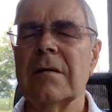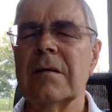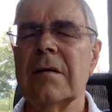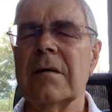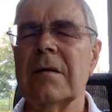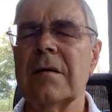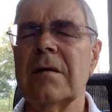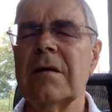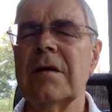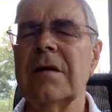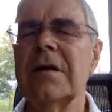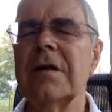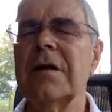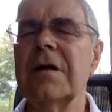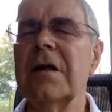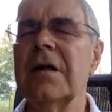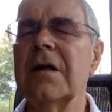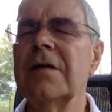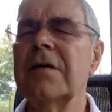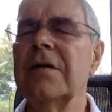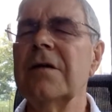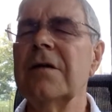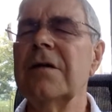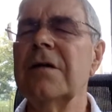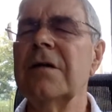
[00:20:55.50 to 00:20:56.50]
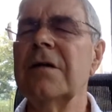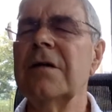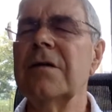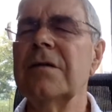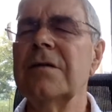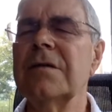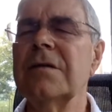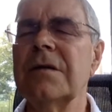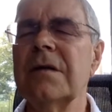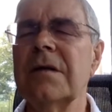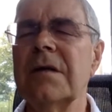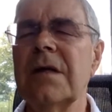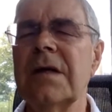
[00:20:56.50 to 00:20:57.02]
And then you can either
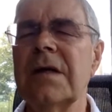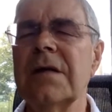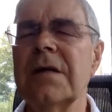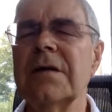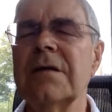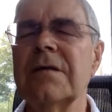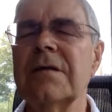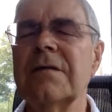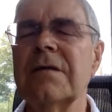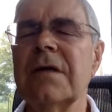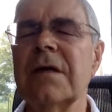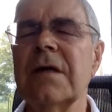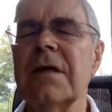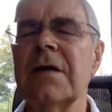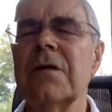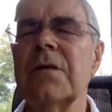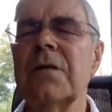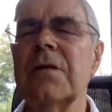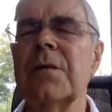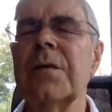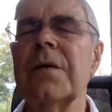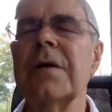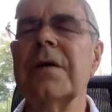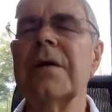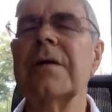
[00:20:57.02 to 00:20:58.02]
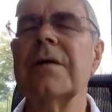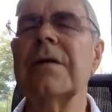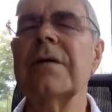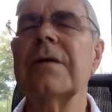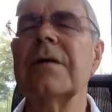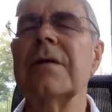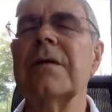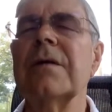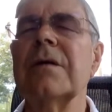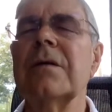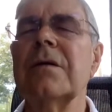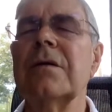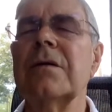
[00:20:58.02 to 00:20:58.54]
note the end of the out-breath
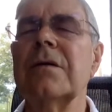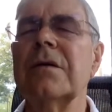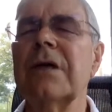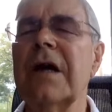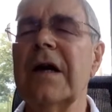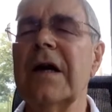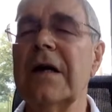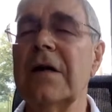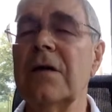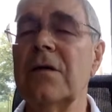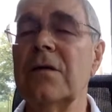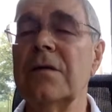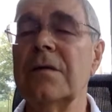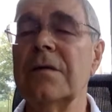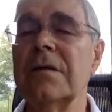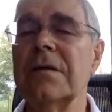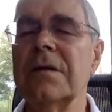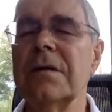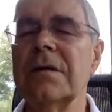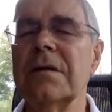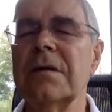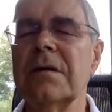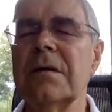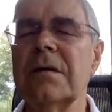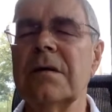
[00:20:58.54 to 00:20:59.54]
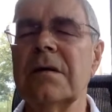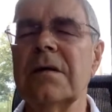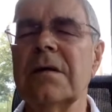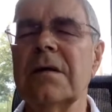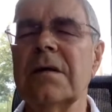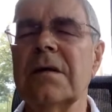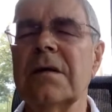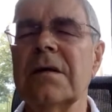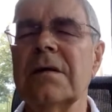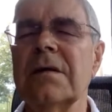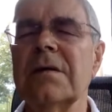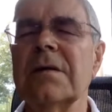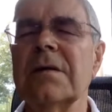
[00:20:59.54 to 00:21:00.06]
or count in